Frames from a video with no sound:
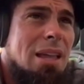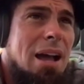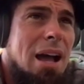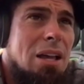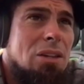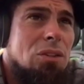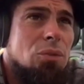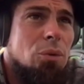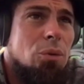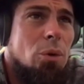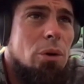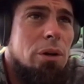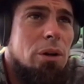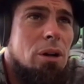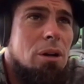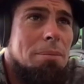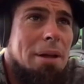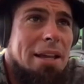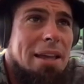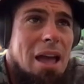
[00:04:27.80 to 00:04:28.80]
As
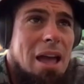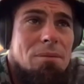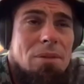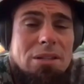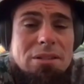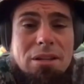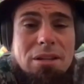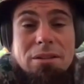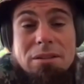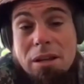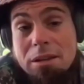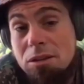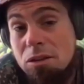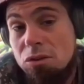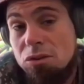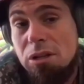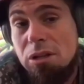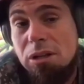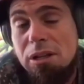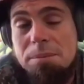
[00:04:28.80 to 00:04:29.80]
for on my canvases, I
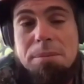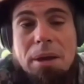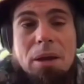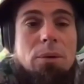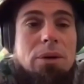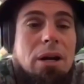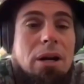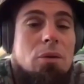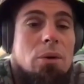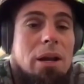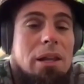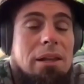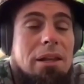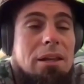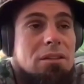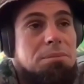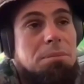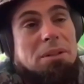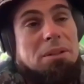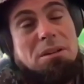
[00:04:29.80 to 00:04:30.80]
usually paint with
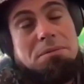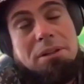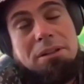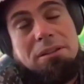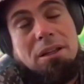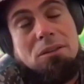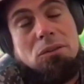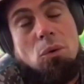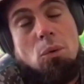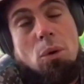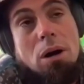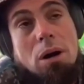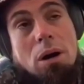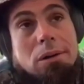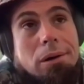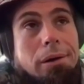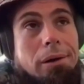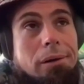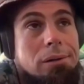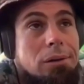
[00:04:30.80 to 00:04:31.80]
acrylics, but sometimes I do
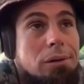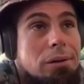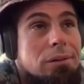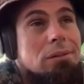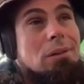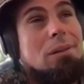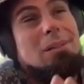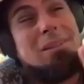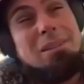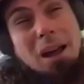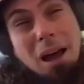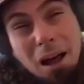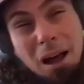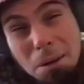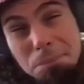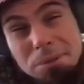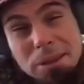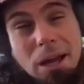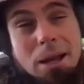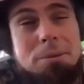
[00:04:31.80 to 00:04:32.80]
watercolors,
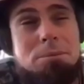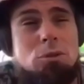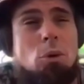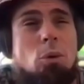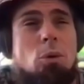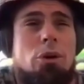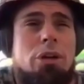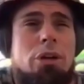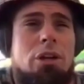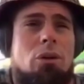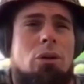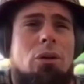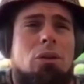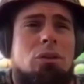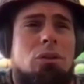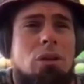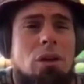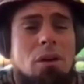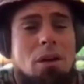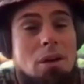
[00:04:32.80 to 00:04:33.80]
sometimes
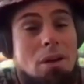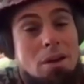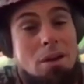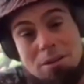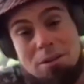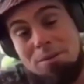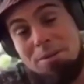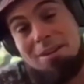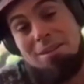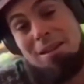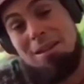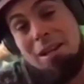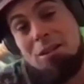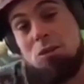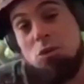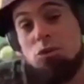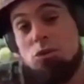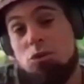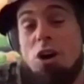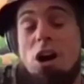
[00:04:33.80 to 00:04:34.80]
oils, sometimes I like
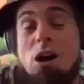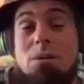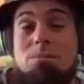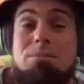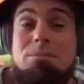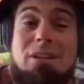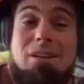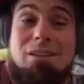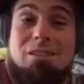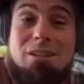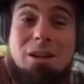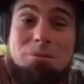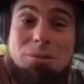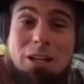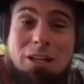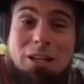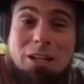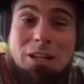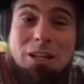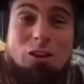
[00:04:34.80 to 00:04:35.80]
to draw.
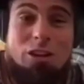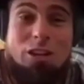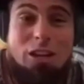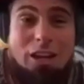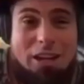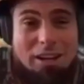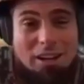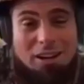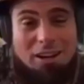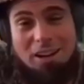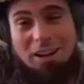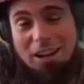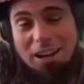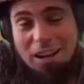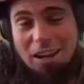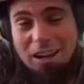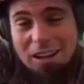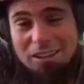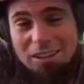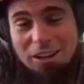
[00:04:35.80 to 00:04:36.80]
Sometimes I'll get
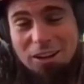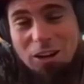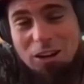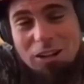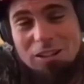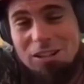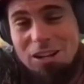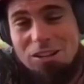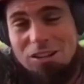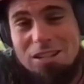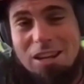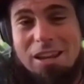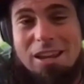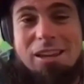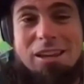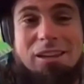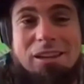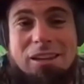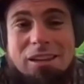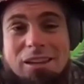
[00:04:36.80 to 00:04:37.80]
uh, you know, just
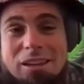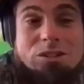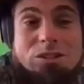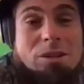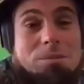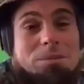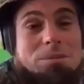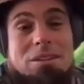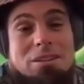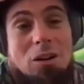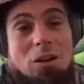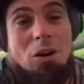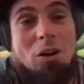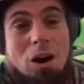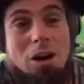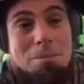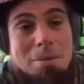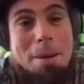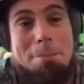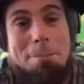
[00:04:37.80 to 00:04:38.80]
inks, or sometimes I'll go
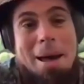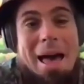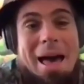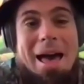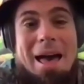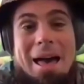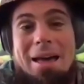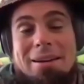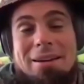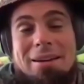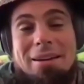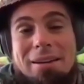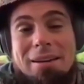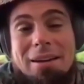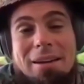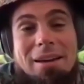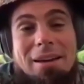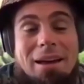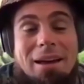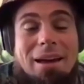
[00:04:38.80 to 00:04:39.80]
on my pad
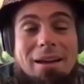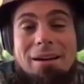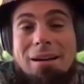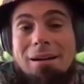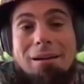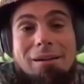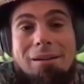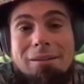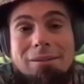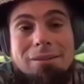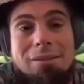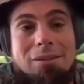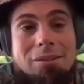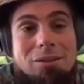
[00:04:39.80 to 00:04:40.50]
and I'll